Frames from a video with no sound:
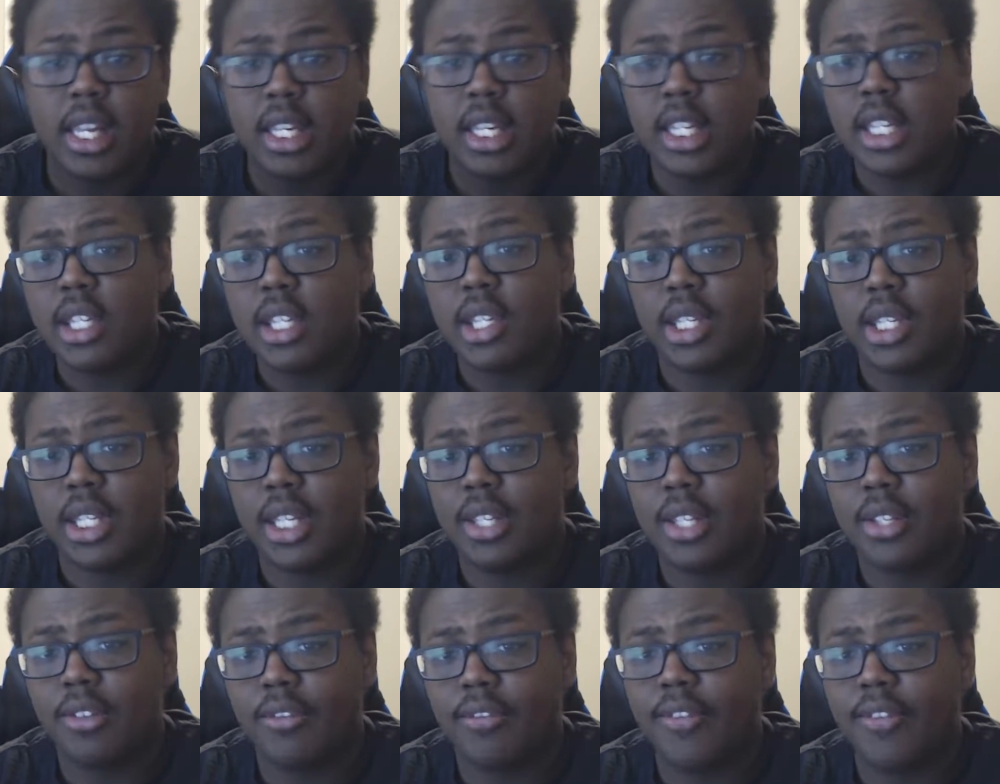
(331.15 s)
and each
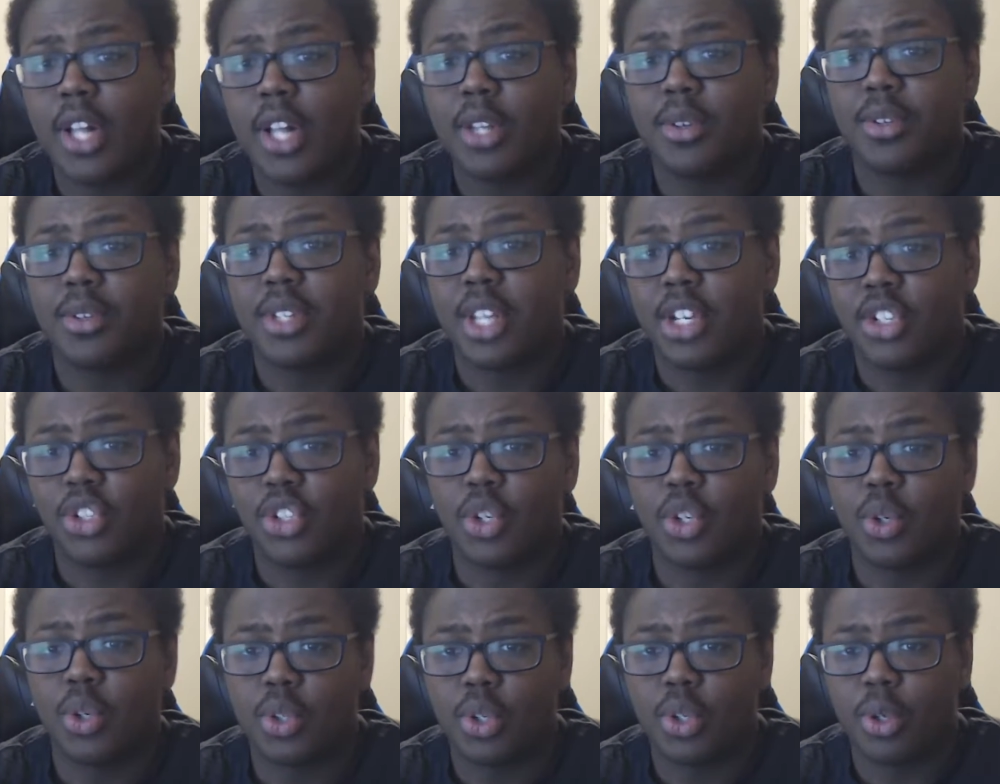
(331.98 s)
season follows
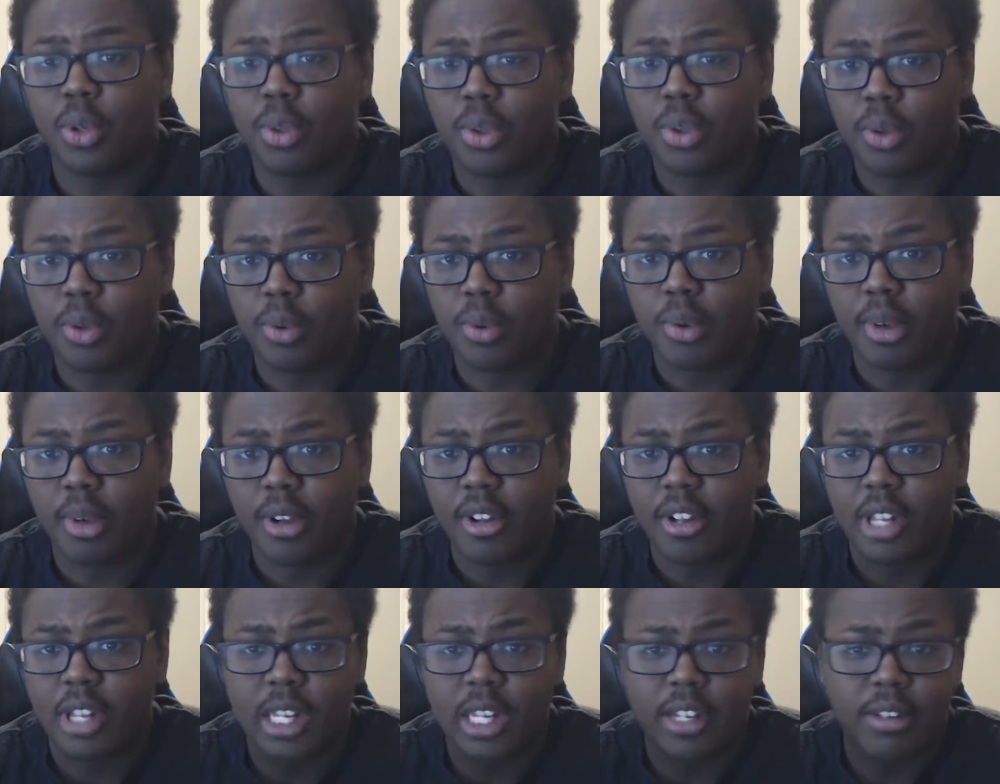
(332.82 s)
that JoJo
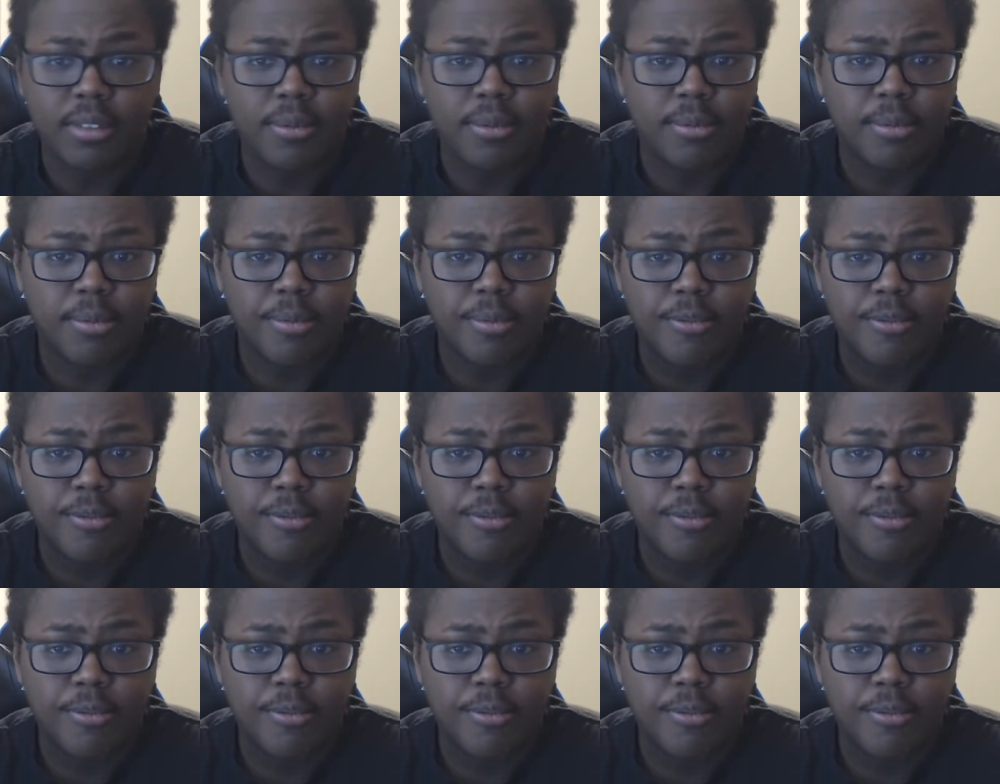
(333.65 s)
through a